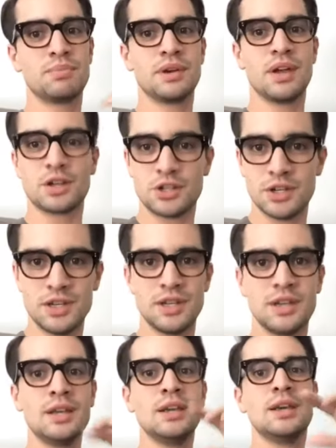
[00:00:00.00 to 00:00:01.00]
production
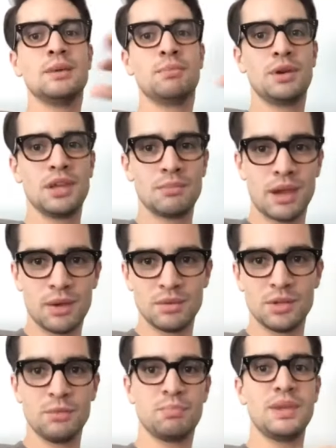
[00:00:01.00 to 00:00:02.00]
and putting in my own
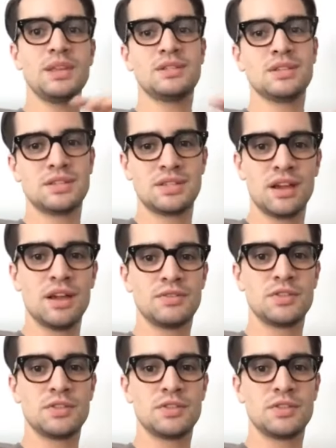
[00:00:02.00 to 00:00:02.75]
little beats and stuff.